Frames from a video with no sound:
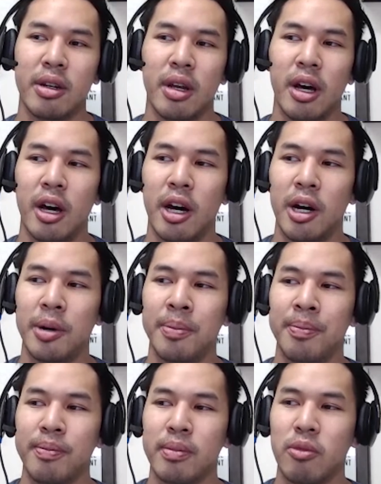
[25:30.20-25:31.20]

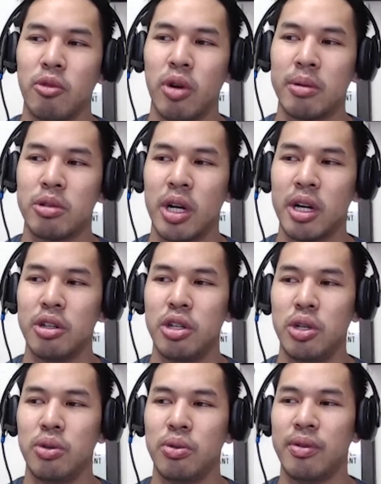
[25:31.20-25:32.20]
um, what I'm trying to
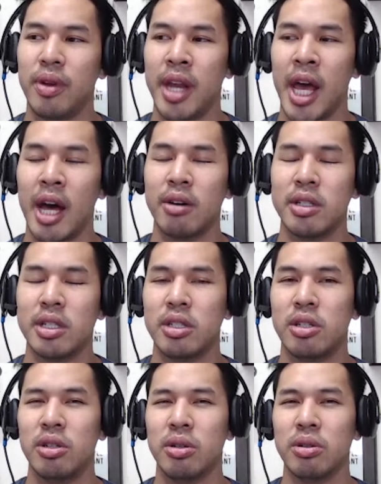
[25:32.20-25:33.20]
do with it now is
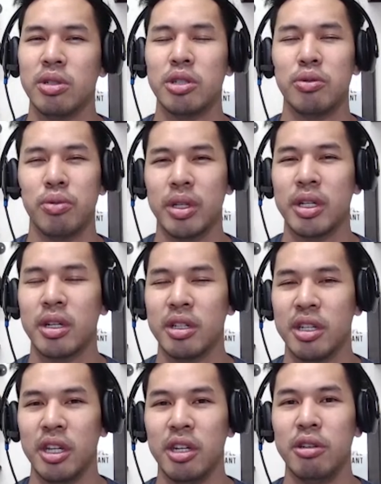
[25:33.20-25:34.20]
to just really
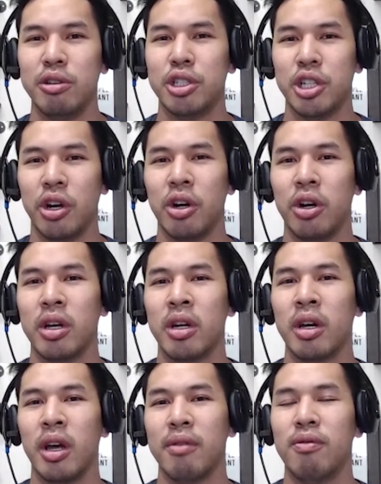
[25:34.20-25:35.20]
continue sharing
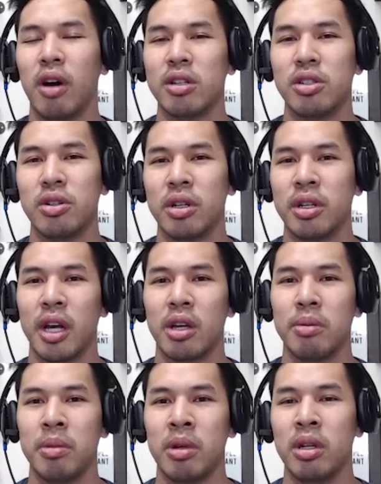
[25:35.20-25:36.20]
and fostering that
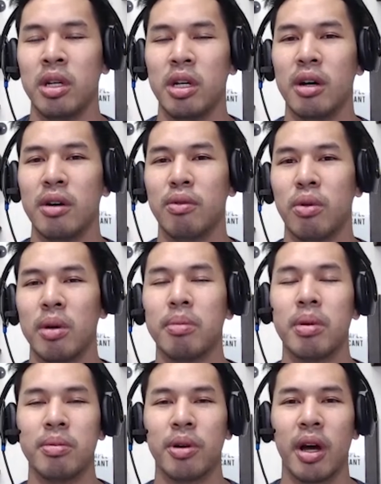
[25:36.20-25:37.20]
community of where
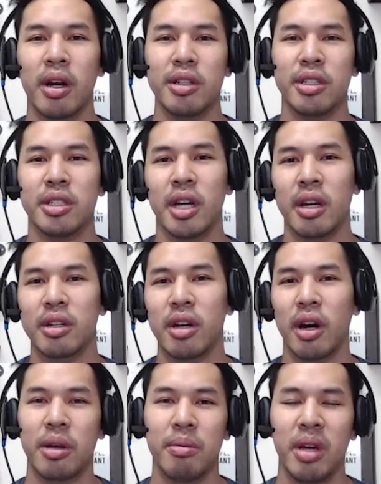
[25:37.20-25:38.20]
people kind of just like
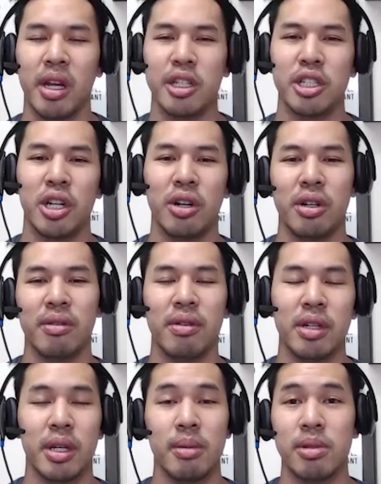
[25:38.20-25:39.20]
document and share
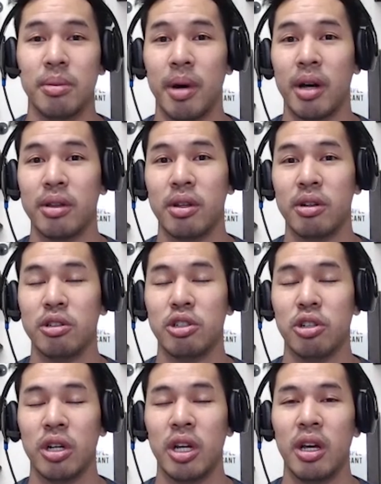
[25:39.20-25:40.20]
different tips about their
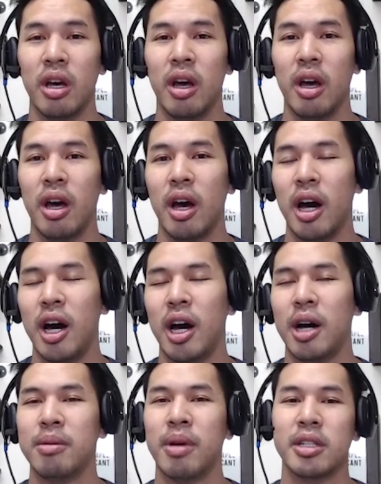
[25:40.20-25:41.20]
journey,
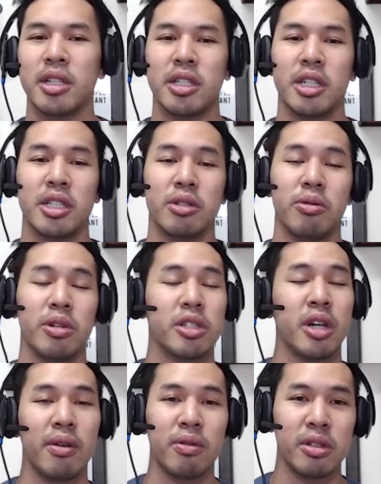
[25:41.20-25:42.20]
uh, like such as what
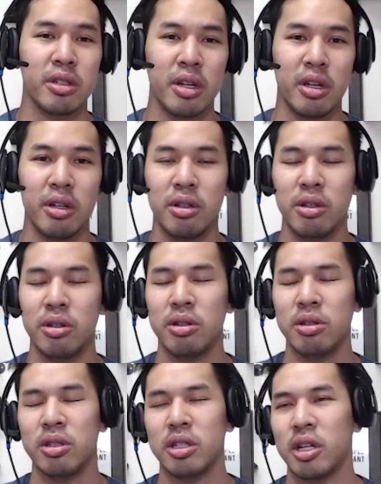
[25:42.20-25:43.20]
softwares they
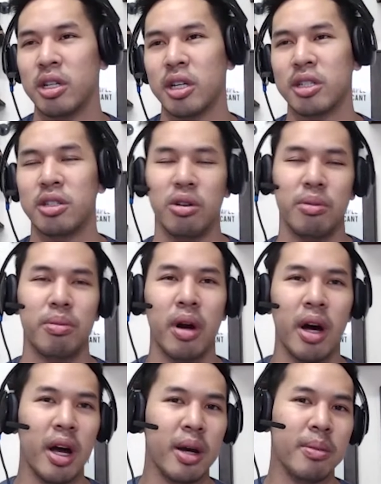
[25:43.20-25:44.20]
use, such as like Solar
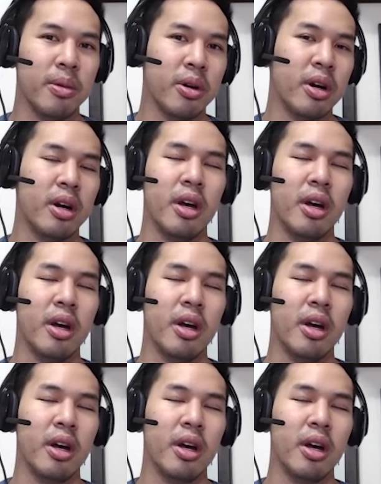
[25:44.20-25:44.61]
Prime or